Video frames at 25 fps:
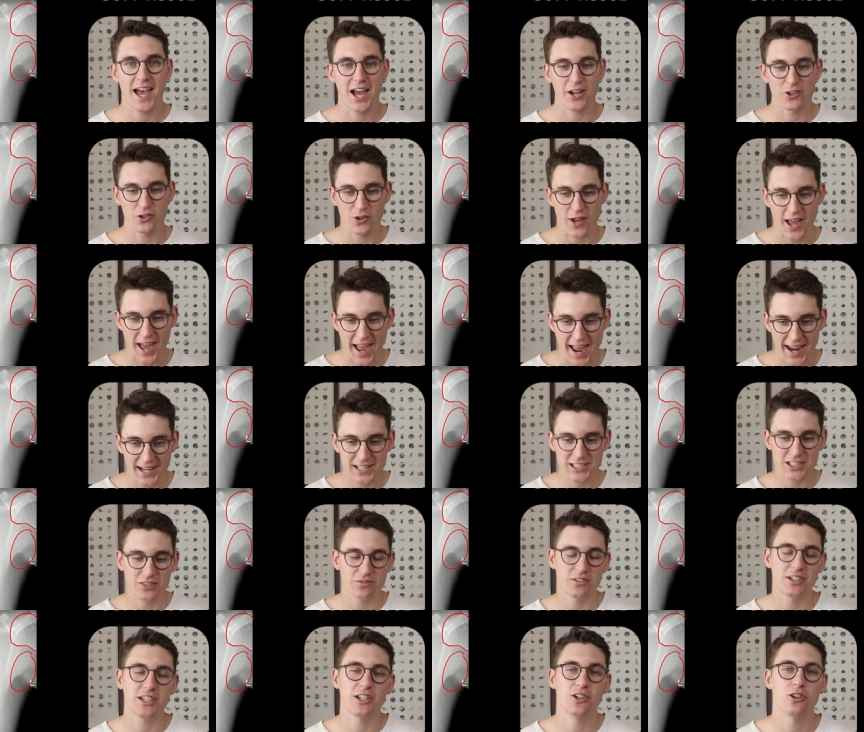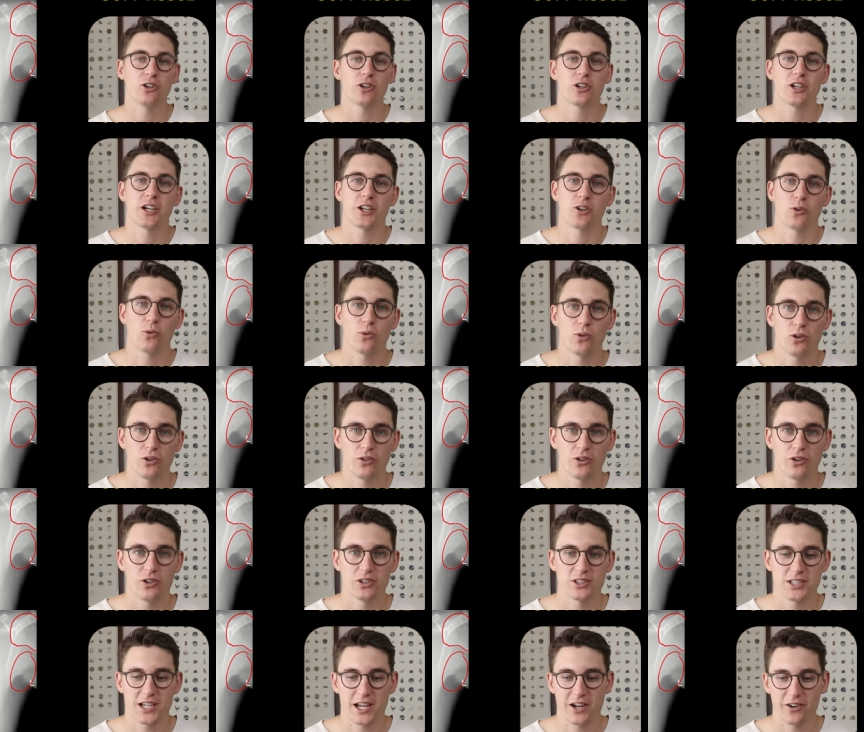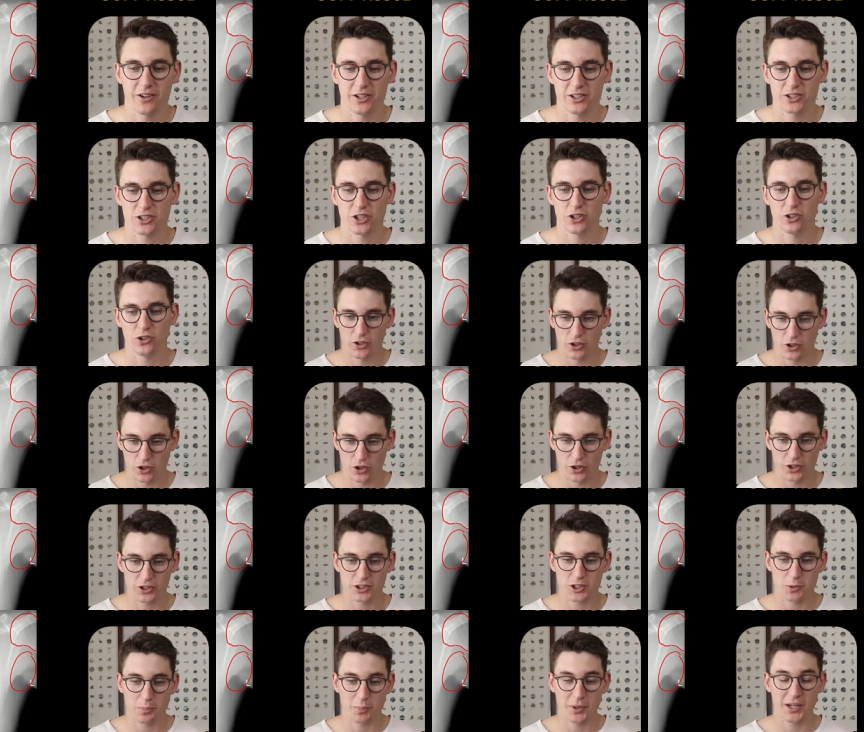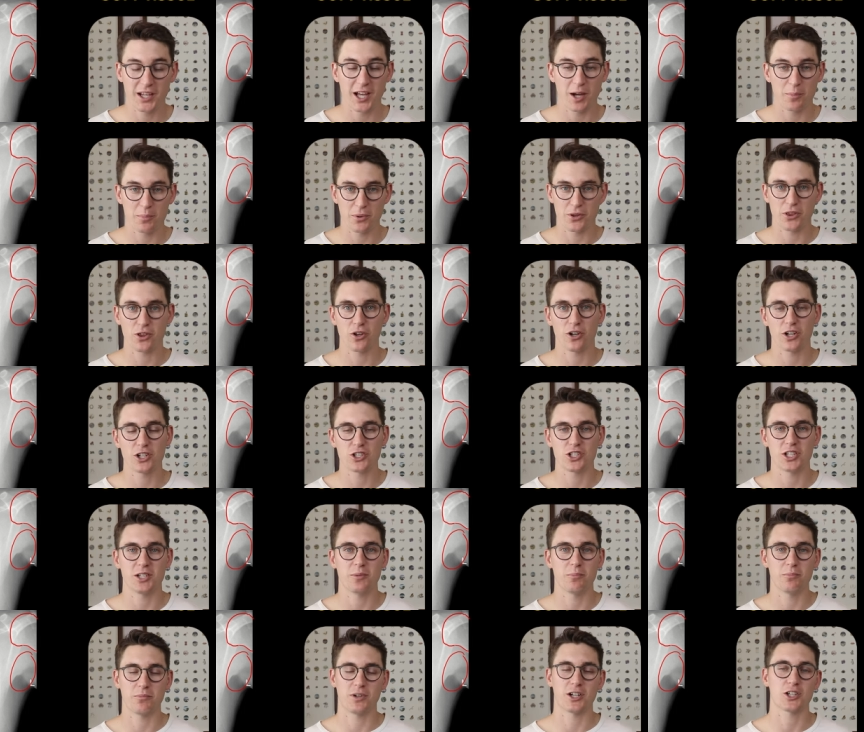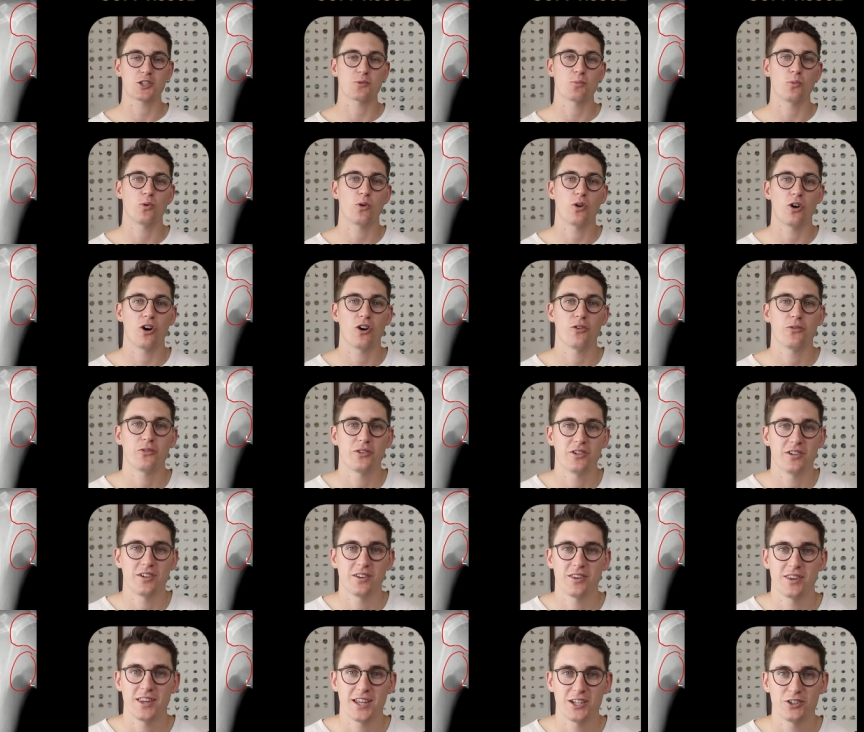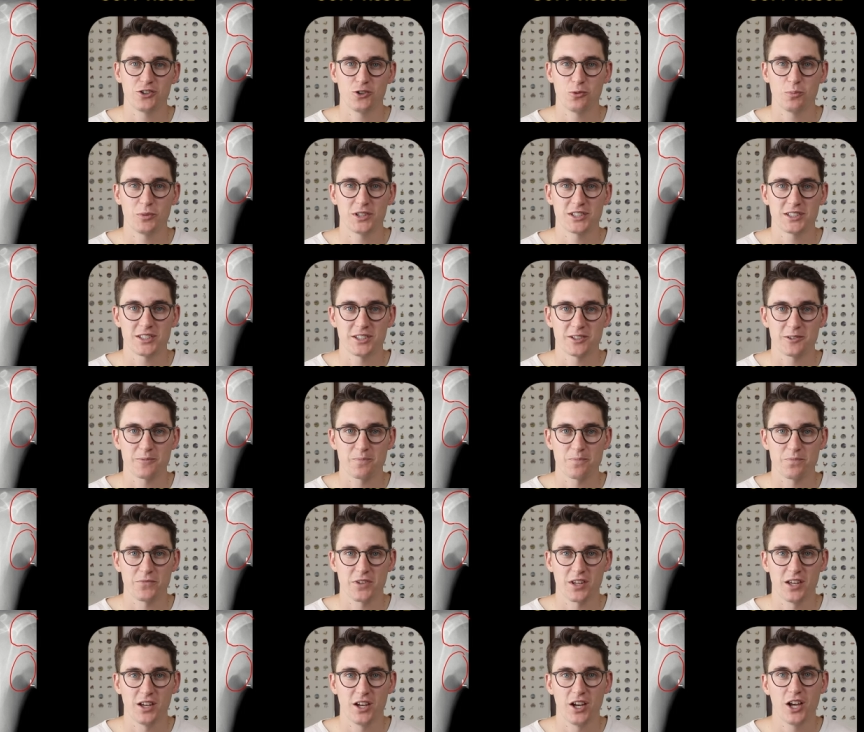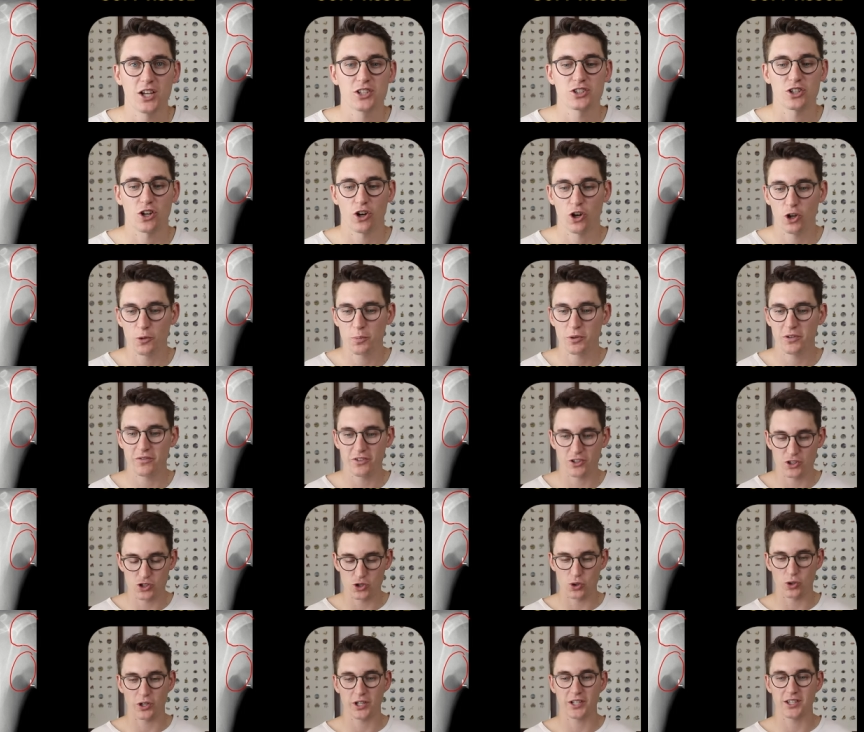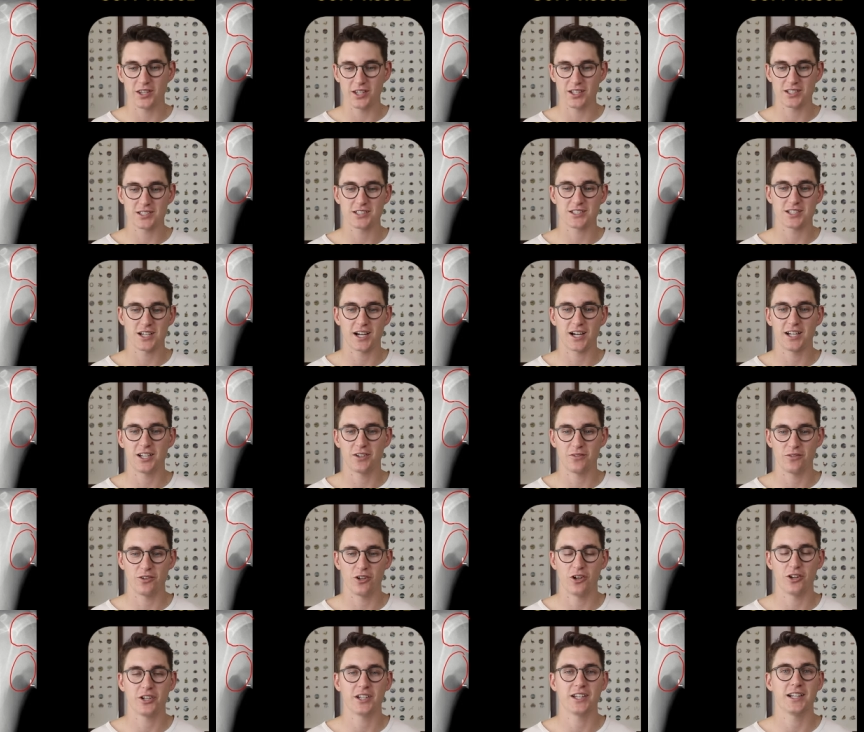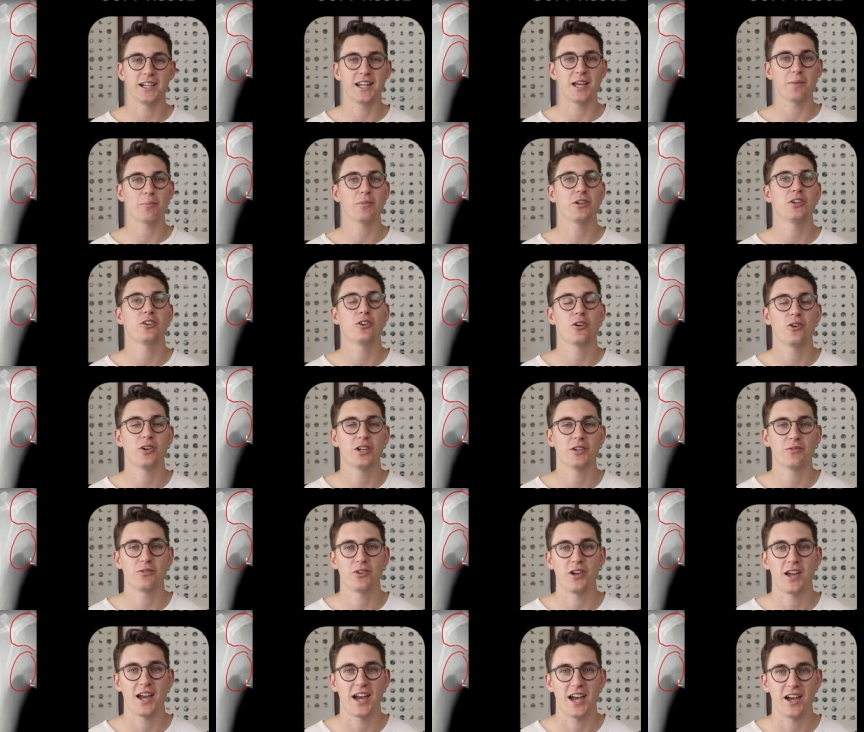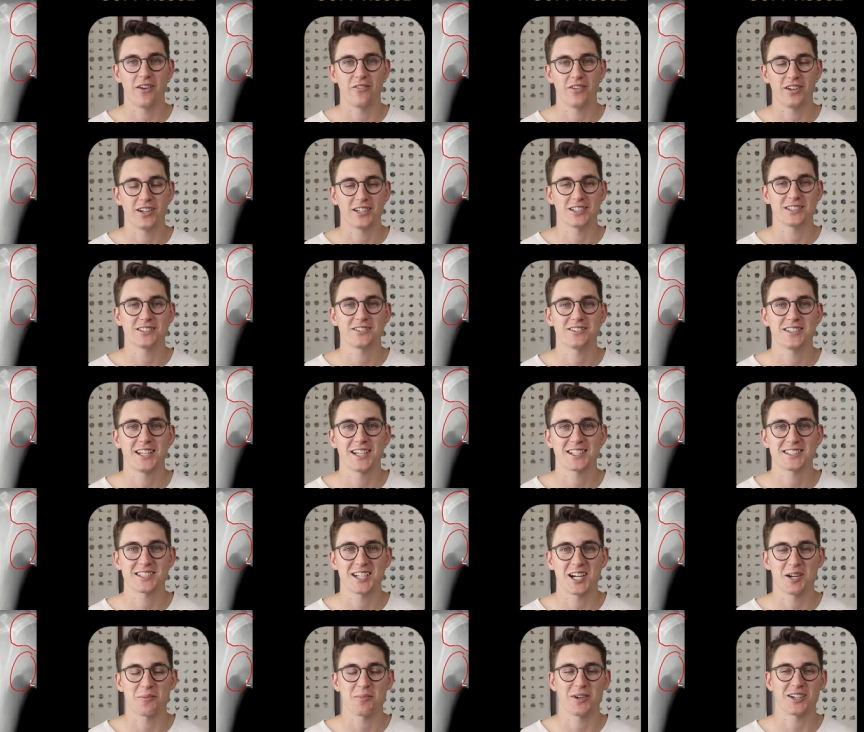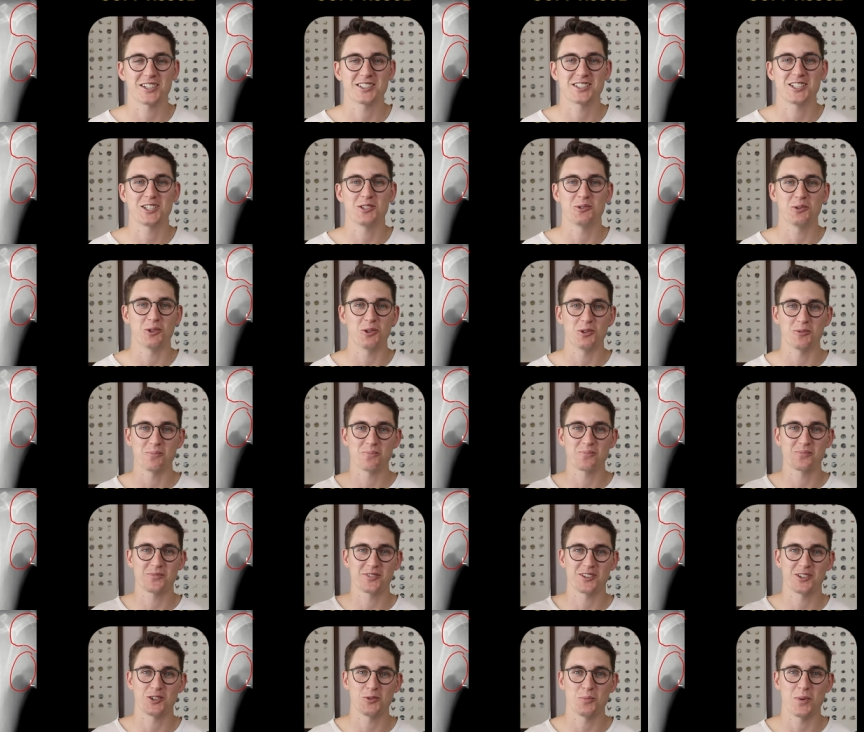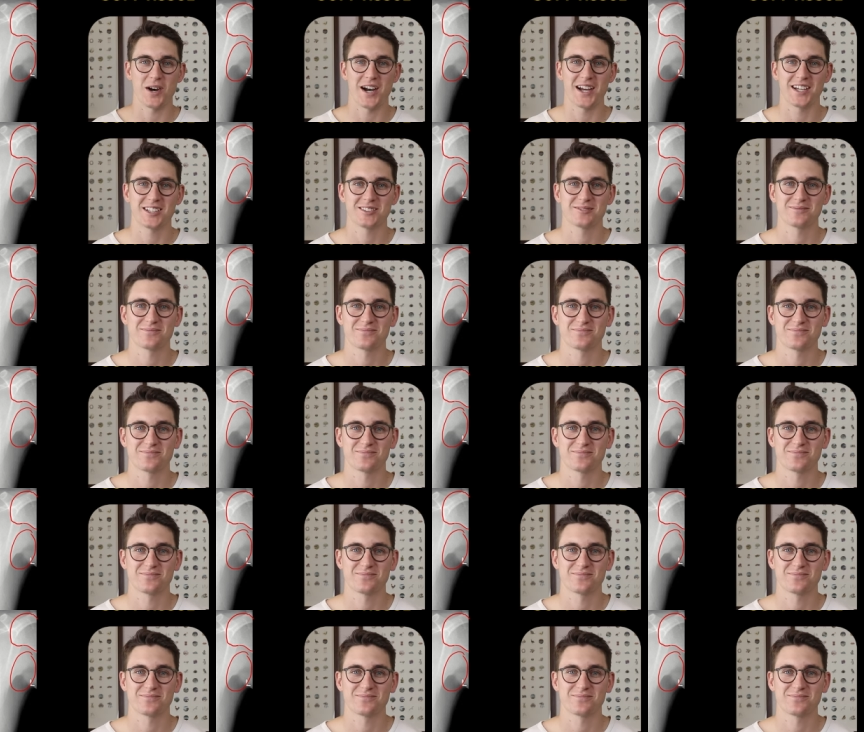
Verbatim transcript: and you actively look at all of those areas, you're going to pick up pathology much more often than you miss it. So I hope you've enjoyed this style of learning. Let me know if you have. And until next time, I'll see you all. Goodbye.